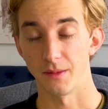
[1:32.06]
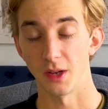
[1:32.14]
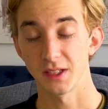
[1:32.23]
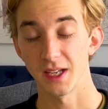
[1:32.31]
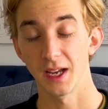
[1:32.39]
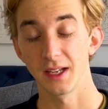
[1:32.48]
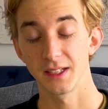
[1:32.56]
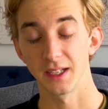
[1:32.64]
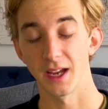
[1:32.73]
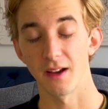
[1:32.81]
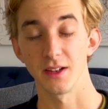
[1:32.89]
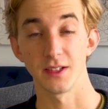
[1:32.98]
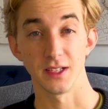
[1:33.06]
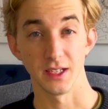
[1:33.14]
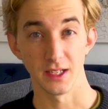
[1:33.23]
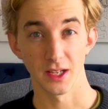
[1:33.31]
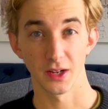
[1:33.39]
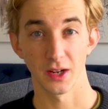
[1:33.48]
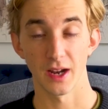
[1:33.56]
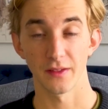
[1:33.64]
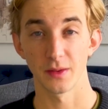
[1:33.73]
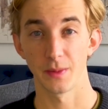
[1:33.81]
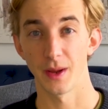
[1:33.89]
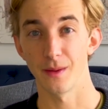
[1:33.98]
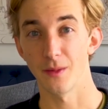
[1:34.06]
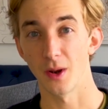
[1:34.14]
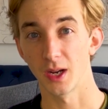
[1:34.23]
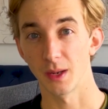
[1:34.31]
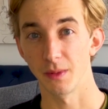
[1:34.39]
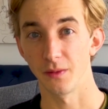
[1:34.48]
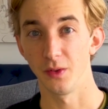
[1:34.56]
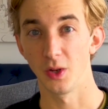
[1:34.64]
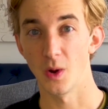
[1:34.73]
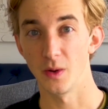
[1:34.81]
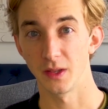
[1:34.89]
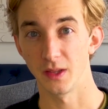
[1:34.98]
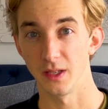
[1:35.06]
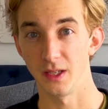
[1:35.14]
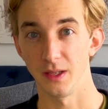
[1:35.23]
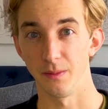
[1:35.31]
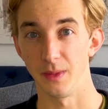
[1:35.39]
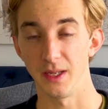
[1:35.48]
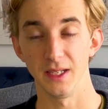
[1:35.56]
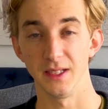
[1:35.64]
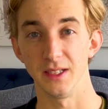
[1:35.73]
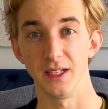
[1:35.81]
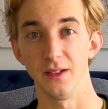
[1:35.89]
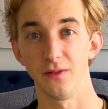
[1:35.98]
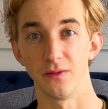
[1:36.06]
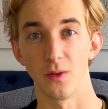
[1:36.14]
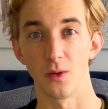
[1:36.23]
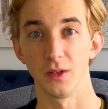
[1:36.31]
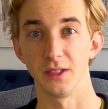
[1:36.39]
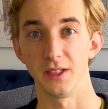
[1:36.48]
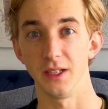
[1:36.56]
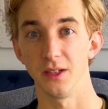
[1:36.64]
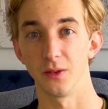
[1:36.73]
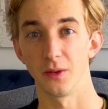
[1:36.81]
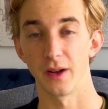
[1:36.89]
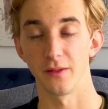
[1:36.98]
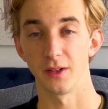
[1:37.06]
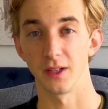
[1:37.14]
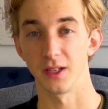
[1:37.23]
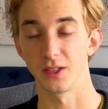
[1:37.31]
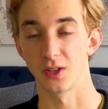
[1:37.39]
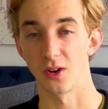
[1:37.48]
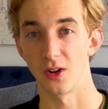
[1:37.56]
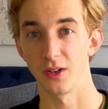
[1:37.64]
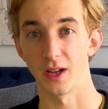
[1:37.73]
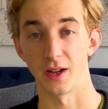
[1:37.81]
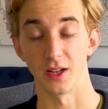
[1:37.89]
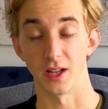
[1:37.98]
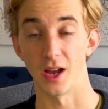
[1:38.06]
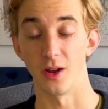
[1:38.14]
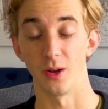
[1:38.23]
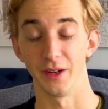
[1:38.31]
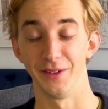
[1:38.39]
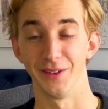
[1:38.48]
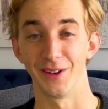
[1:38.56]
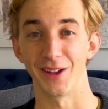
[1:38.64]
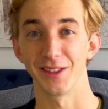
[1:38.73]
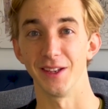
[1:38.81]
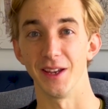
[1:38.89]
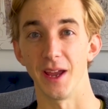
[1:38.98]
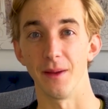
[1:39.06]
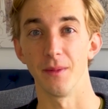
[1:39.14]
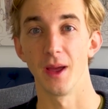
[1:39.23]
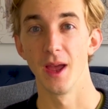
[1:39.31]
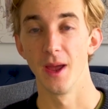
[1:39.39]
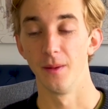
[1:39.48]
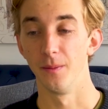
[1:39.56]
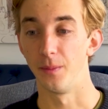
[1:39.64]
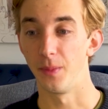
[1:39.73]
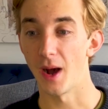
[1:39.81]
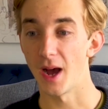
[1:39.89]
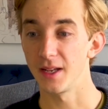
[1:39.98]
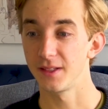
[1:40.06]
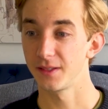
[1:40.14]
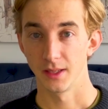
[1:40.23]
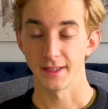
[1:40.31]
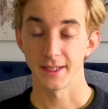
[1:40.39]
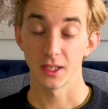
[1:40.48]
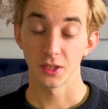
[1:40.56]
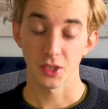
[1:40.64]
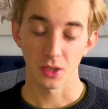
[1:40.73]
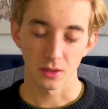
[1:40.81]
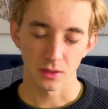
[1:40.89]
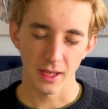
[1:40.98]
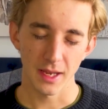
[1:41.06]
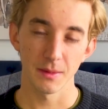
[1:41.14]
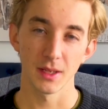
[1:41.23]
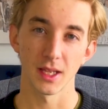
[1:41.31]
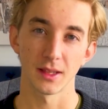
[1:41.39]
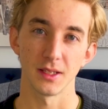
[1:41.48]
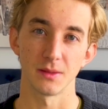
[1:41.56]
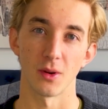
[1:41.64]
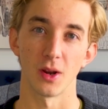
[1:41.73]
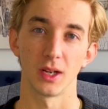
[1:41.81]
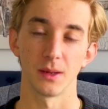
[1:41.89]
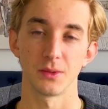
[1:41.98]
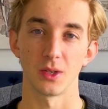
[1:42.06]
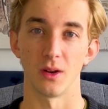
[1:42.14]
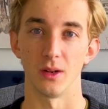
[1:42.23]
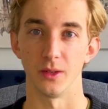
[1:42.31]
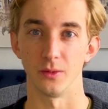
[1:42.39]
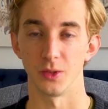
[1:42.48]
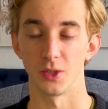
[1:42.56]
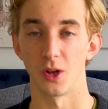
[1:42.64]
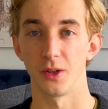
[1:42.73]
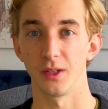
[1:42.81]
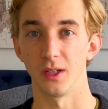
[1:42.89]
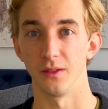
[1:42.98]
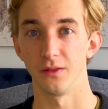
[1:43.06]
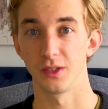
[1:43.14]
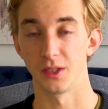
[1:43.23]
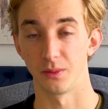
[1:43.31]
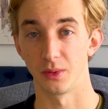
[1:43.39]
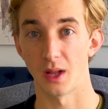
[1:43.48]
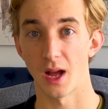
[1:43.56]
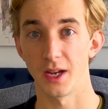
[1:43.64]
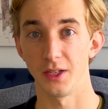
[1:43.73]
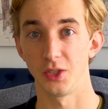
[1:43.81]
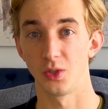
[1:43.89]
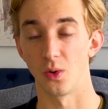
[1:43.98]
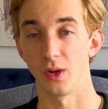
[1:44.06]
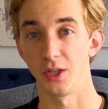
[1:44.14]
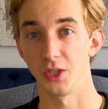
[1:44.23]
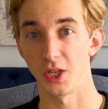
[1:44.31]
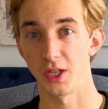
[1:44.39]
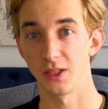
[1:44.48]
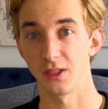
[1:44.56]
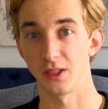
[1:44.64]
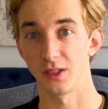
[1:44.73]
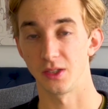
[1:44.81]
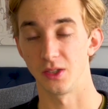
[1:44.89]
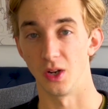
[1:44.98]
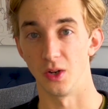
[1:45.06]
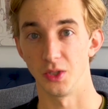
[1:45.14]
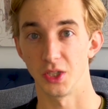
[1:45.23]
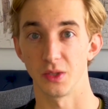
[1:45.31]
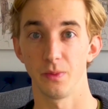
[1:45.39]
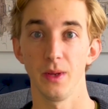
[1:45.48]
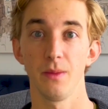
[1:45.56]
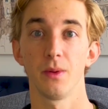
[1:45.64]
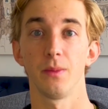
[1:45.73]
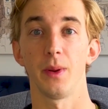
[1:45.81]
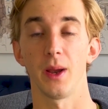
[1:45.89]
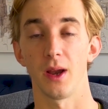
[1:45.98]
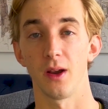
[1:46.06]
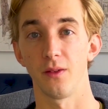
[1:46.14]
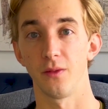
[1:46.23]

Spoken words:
not saying it's a guarantee that you're gonna have to pay a markup if you go with the BZ4Z or whatever it's called. I already forgot the name. But the dealers are claiming that these markups are a result of supply shortages, so just be prepared